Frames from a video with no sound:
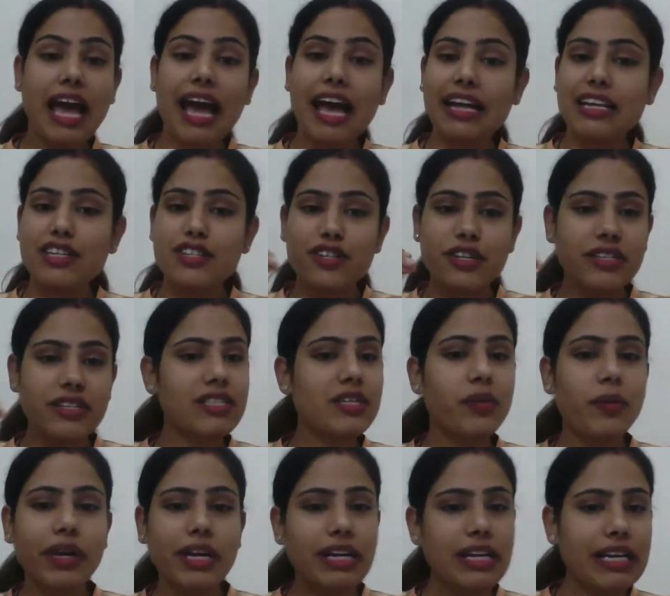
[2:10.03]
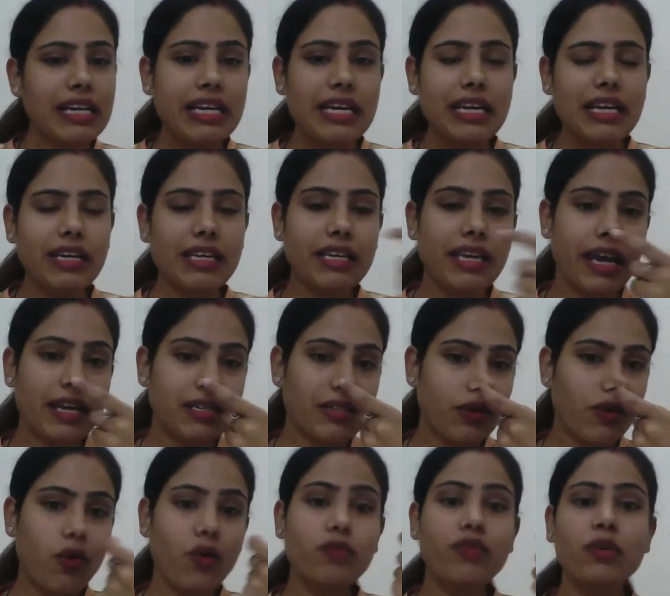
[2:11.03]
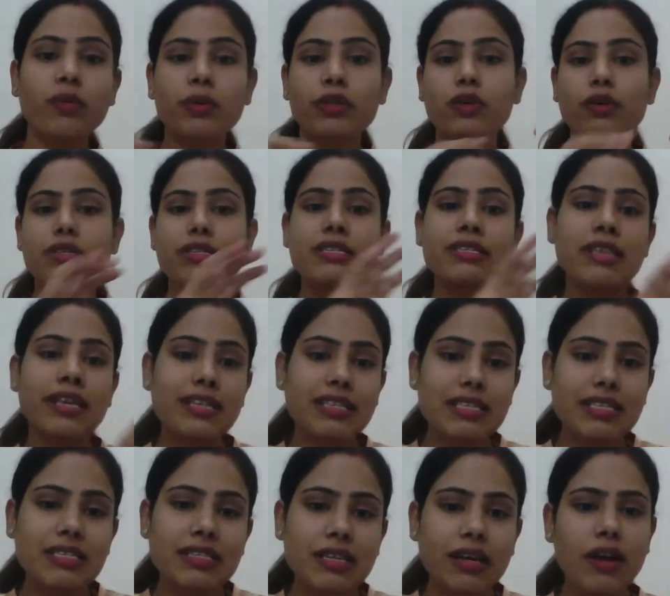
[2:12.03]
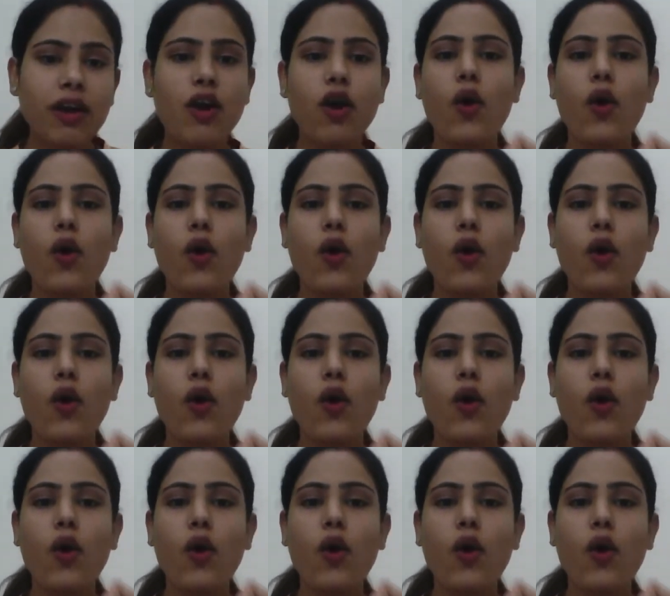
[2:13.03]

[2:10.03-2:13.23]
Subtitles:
and just quickly get over with those 6